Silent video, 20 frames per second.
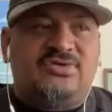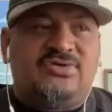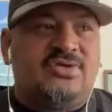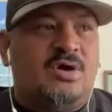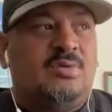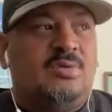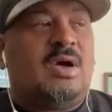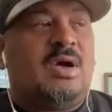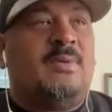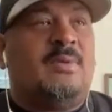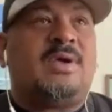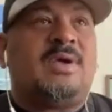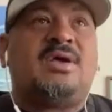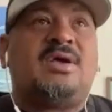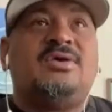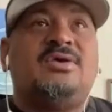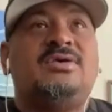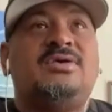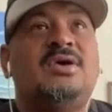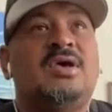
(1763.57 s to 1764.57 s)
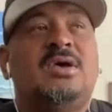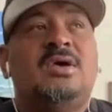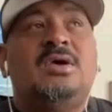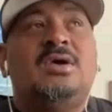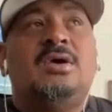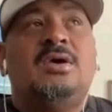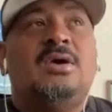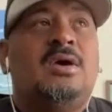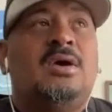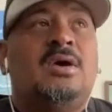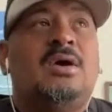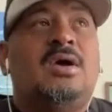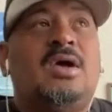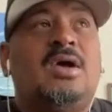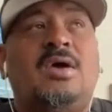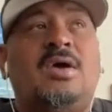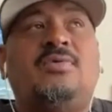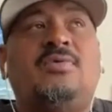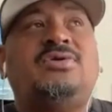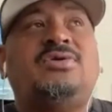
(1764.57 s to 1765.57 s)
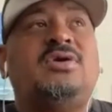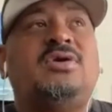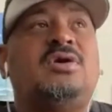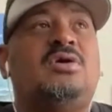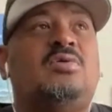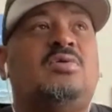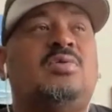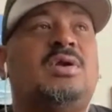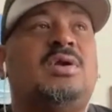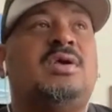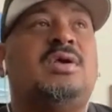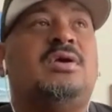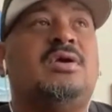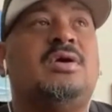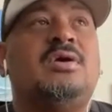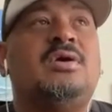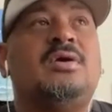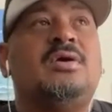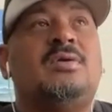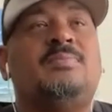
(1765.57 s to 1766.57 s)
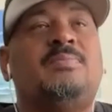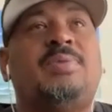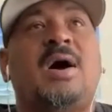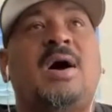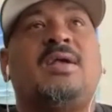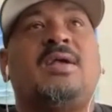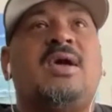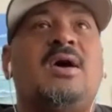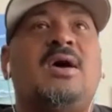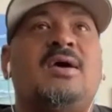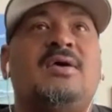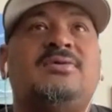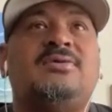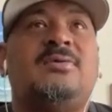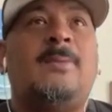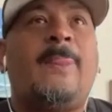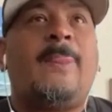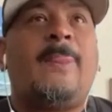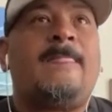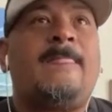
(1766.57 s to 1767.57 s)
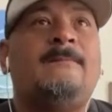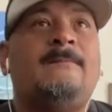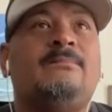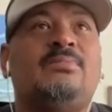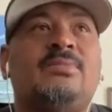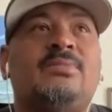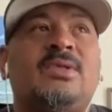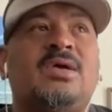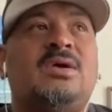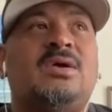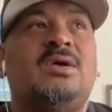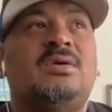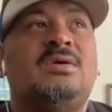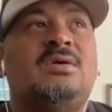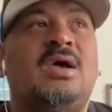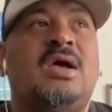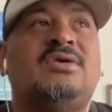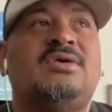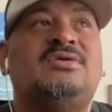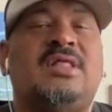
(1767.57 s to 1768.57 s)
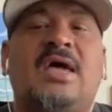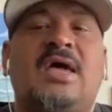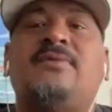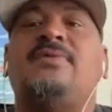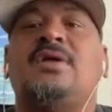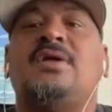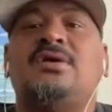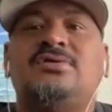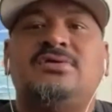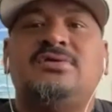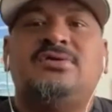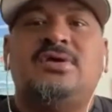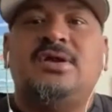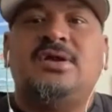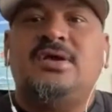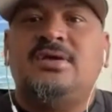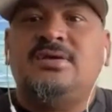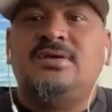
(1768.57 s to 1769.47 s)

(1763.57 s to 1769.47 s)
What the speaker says: dope. I mean, because every single one of your podcasts has life lessons in it.